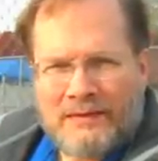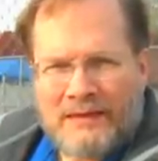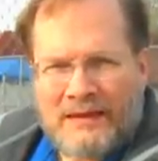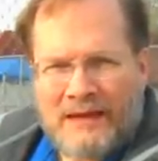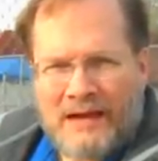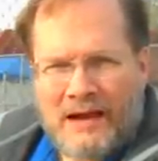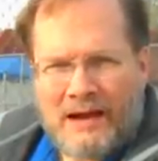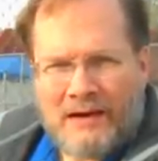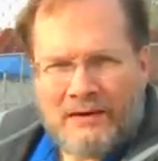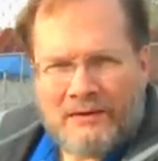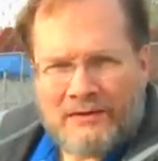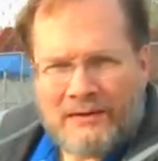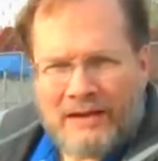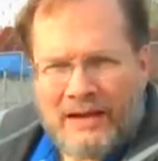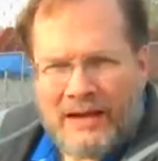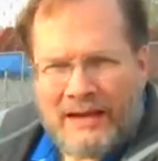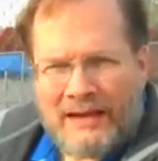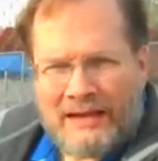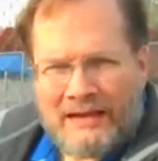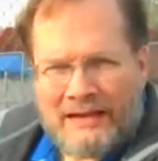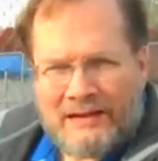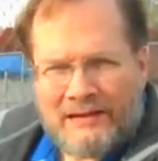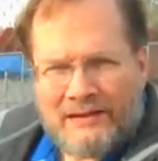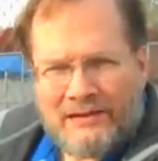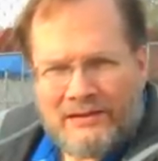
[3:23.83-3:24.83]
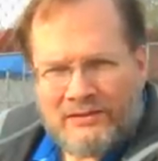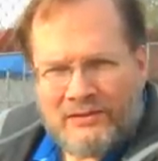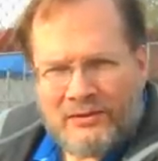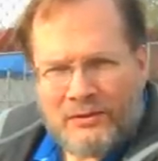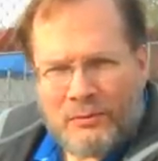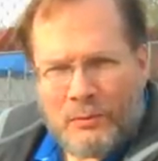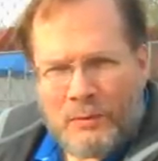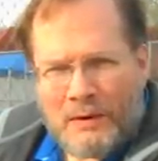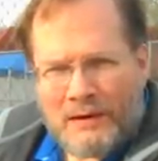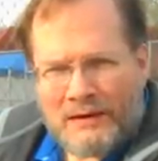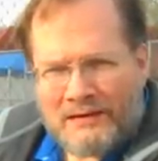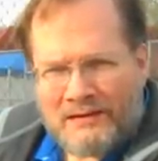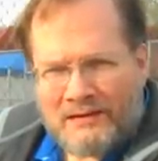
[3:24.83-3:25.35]
They are guided into
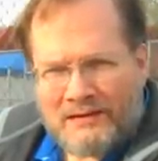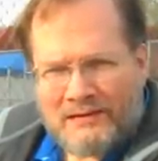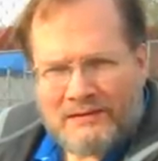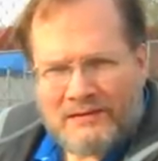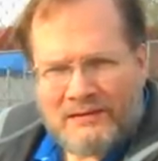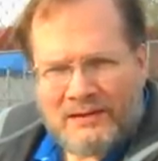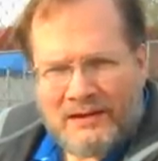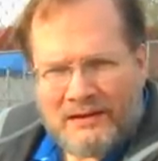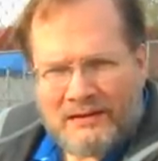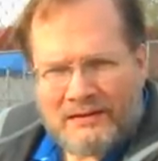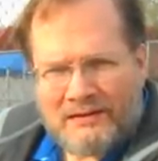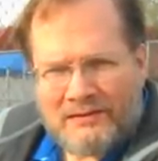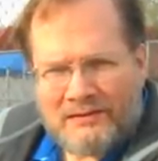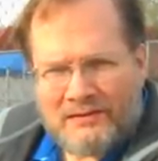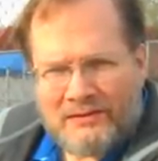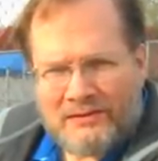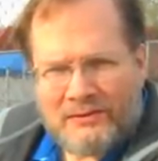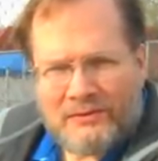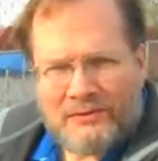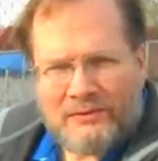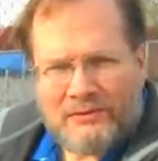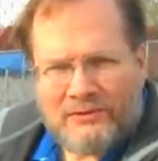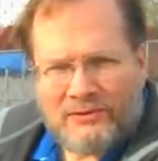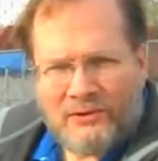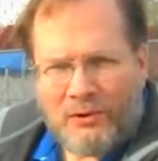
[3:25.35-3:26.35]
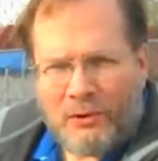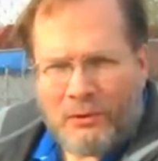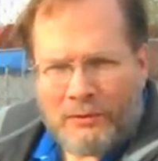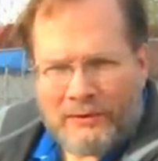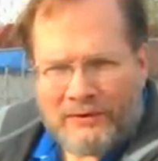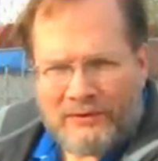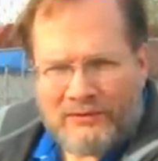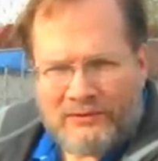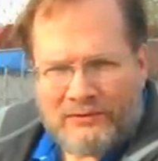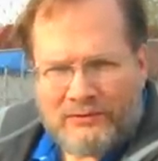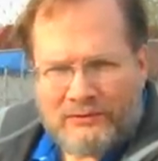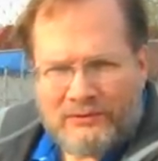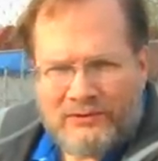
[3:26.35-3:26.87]
what to
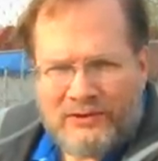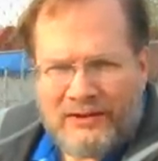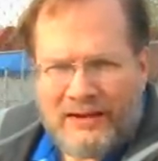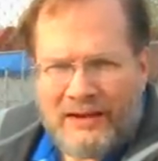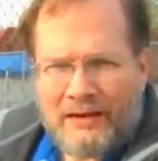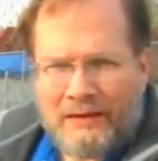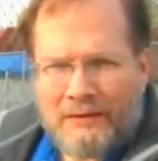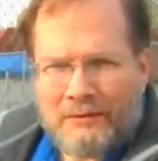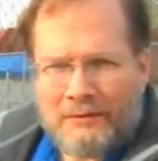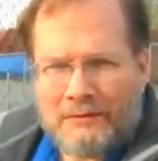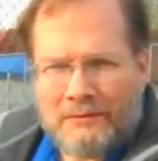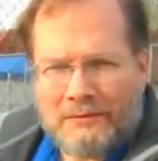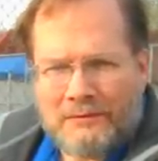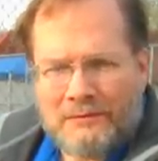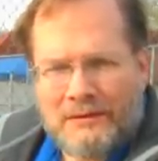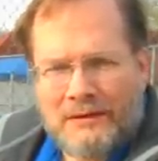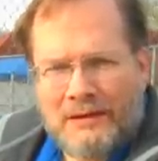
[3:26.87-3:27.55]
stories to tell.